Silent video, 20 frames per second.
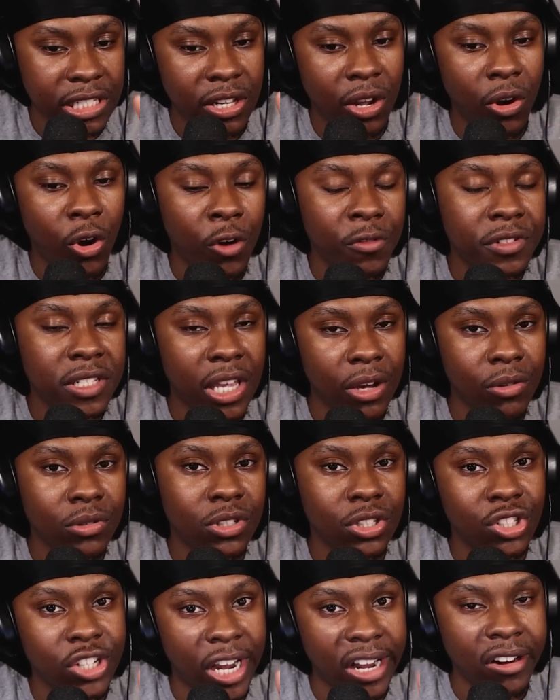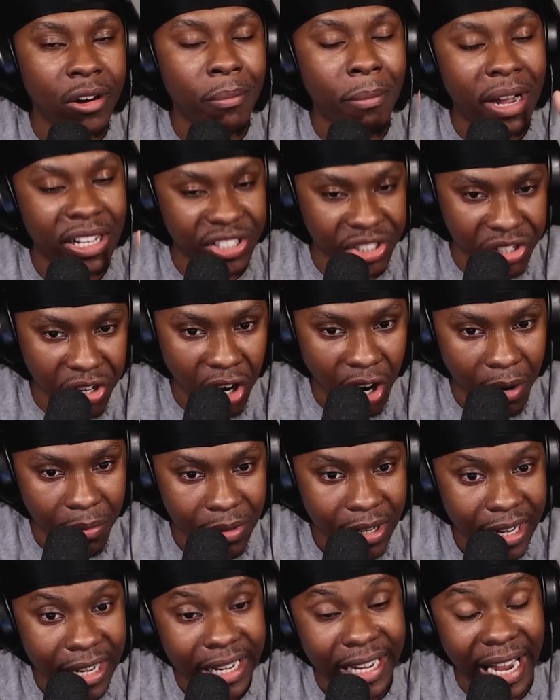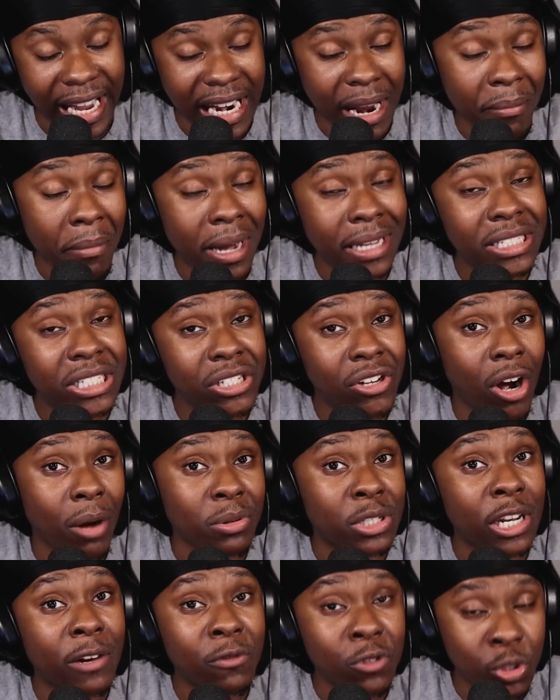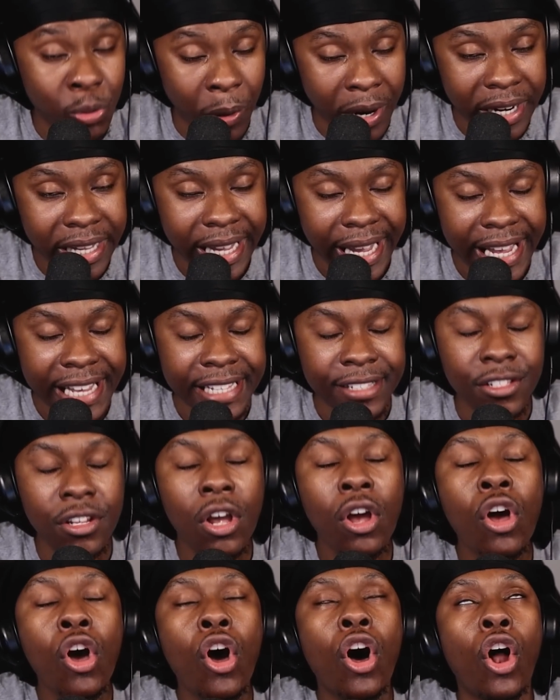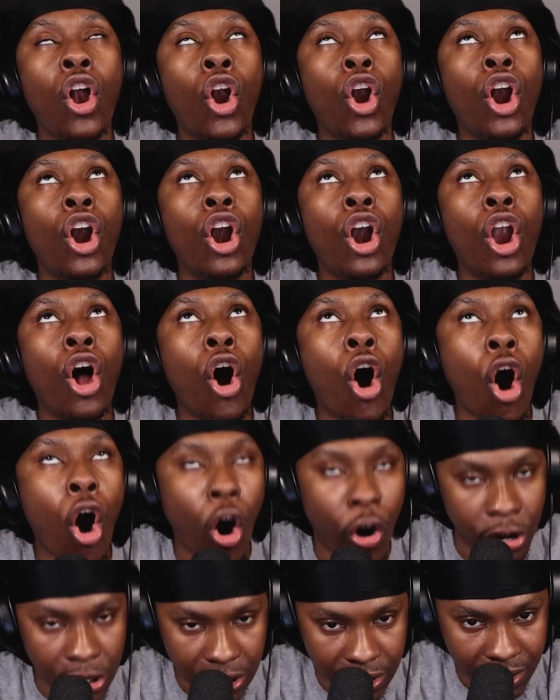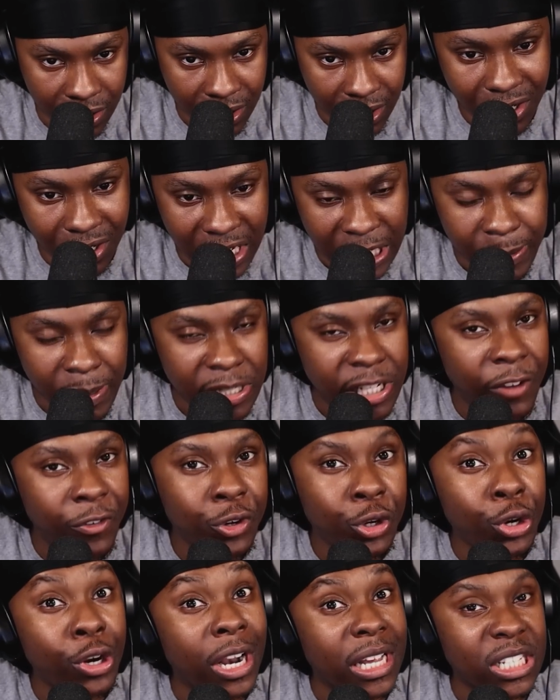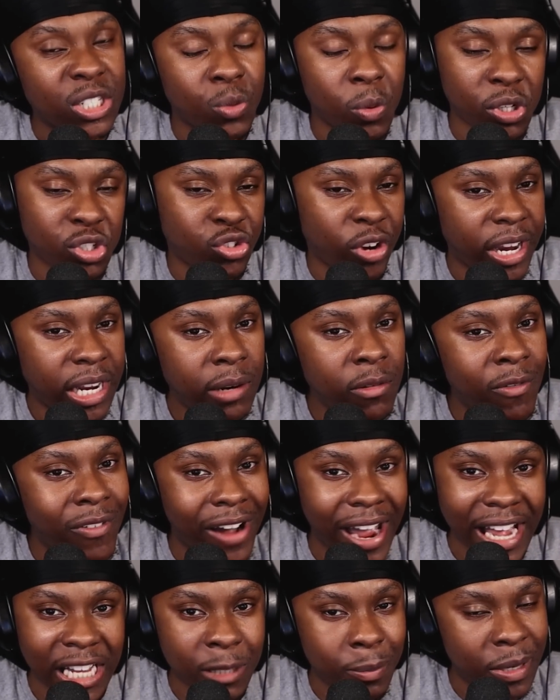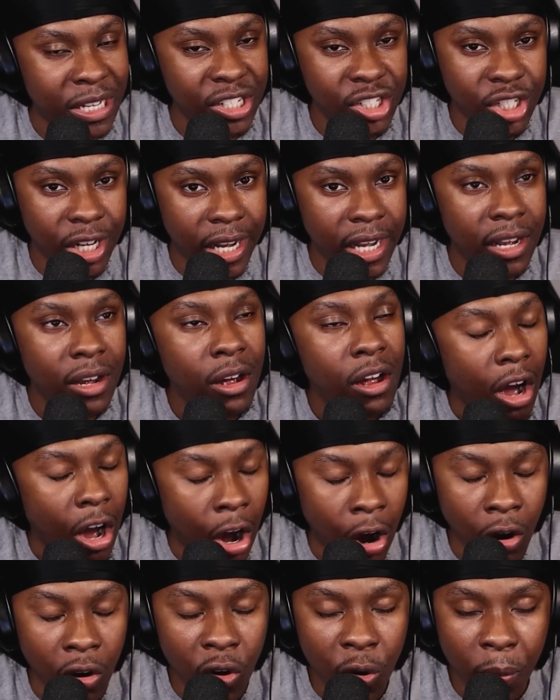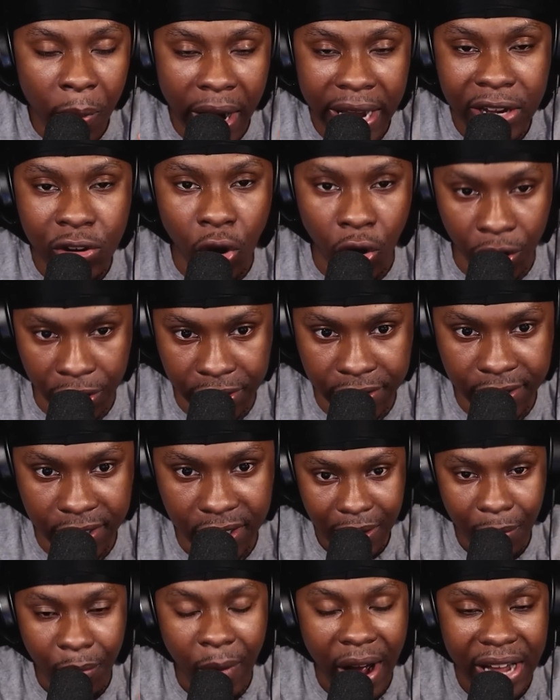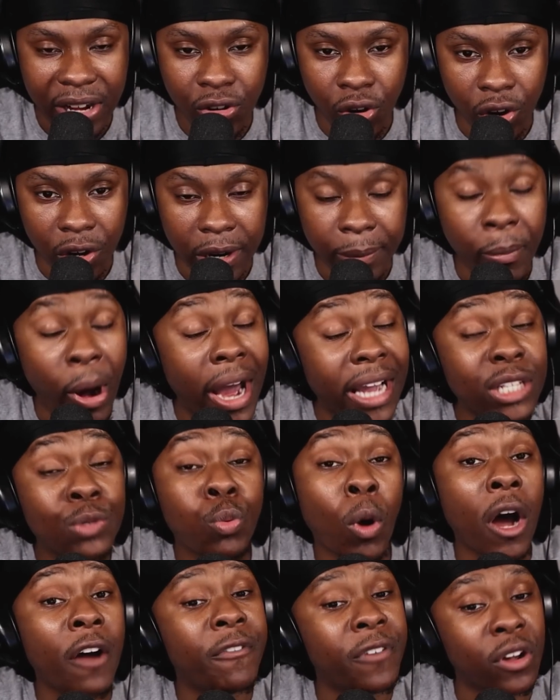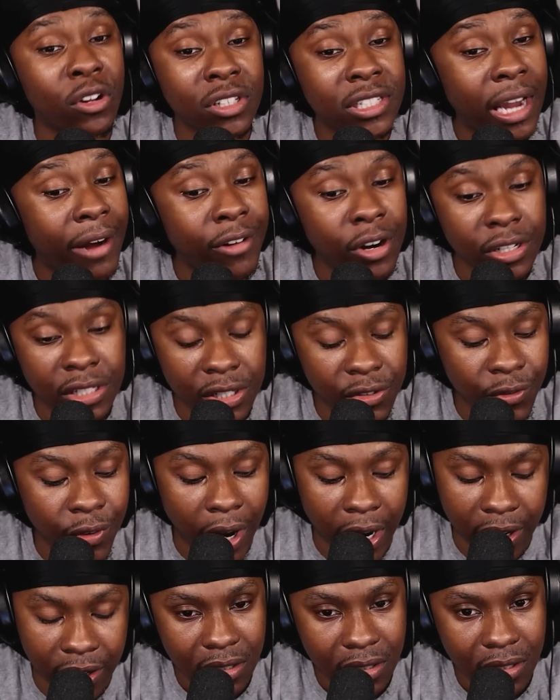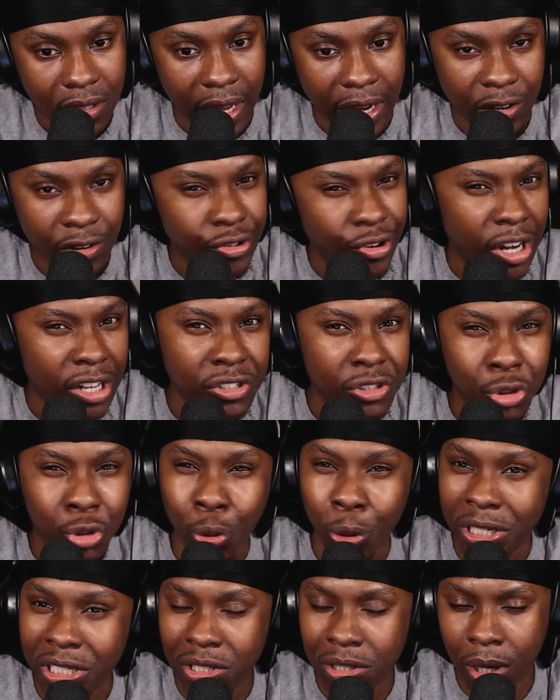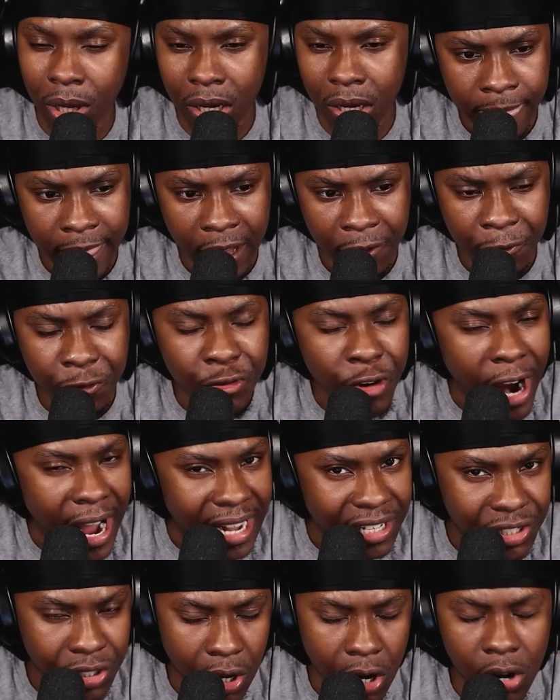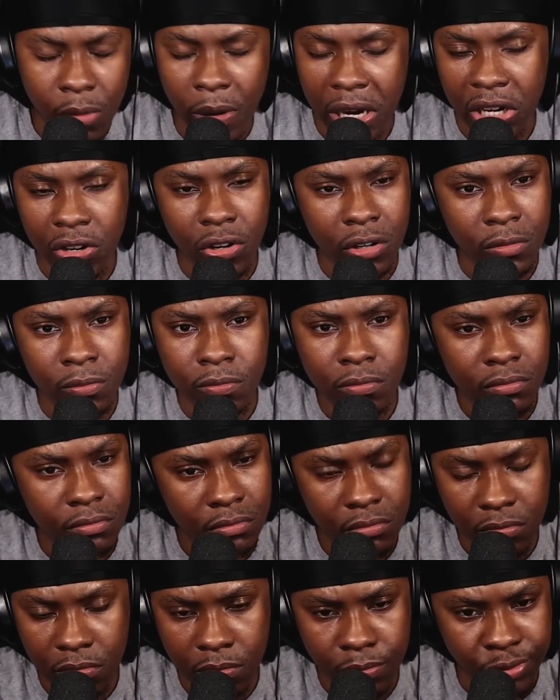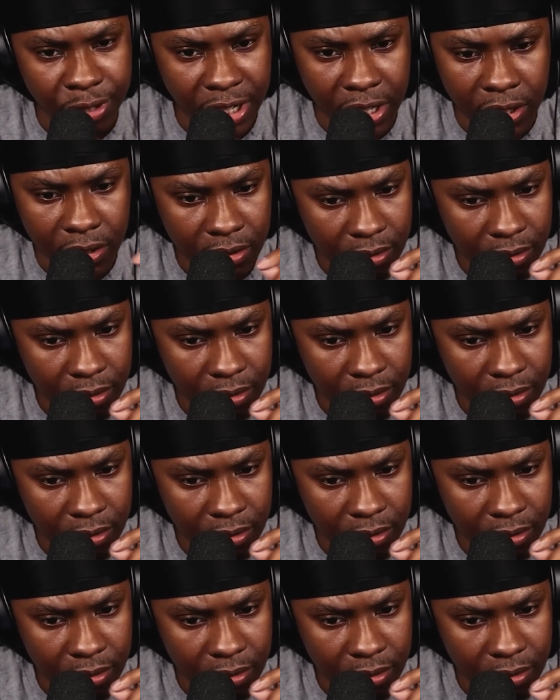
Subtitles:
a lot of skill to train a Magikarp. Get that Magikarp to level 20 is long, especially if you're doing like switch training with our like, XP share. Oh my God. My God, but it's worth it because Gyarados is fire. Like Crunch, Twister, Thrash. Oh my God, brilliant.